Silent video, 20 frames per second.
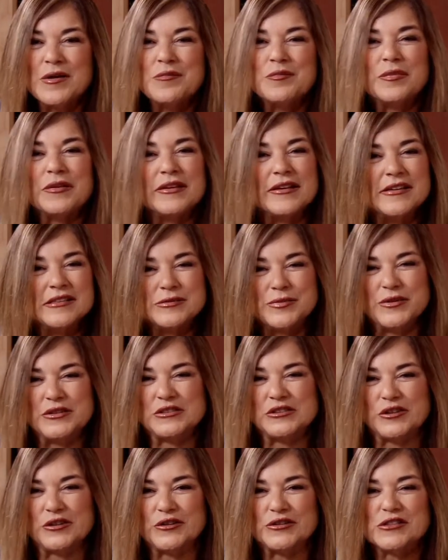Please be
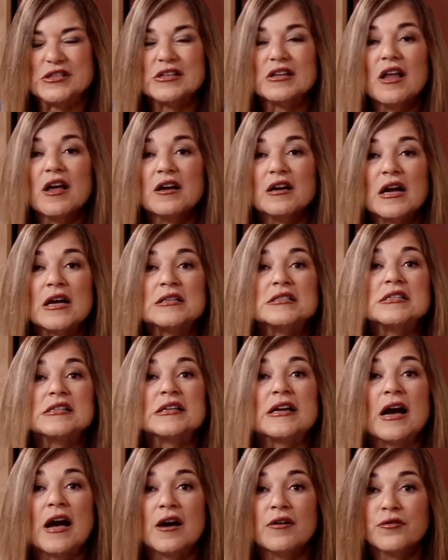sure to log on to
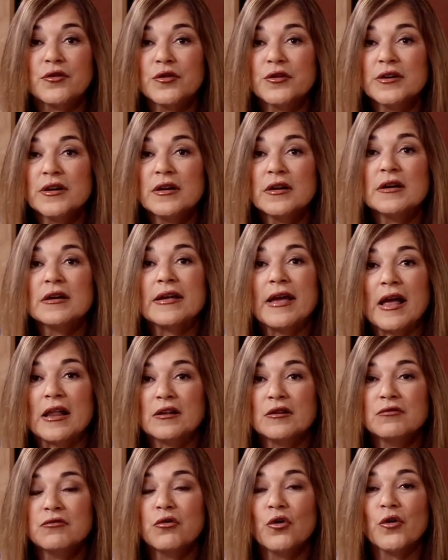
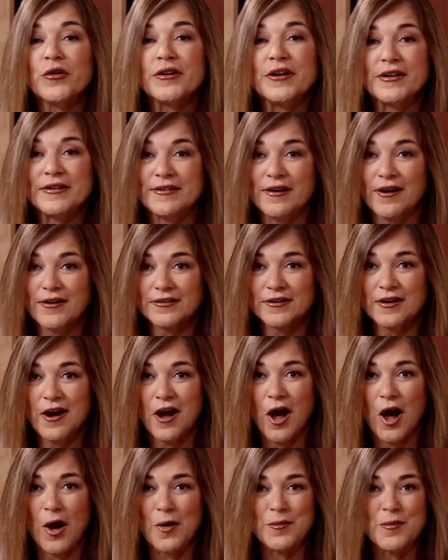
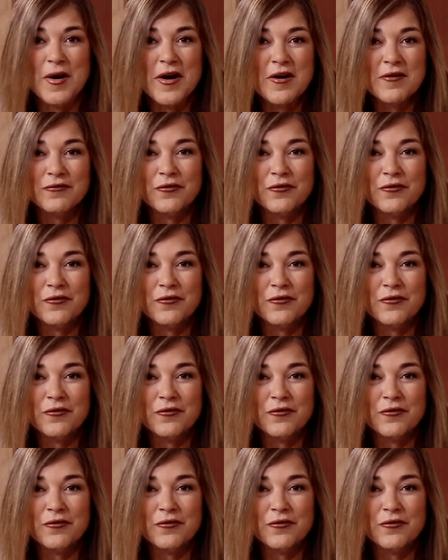coveredcalifornia.com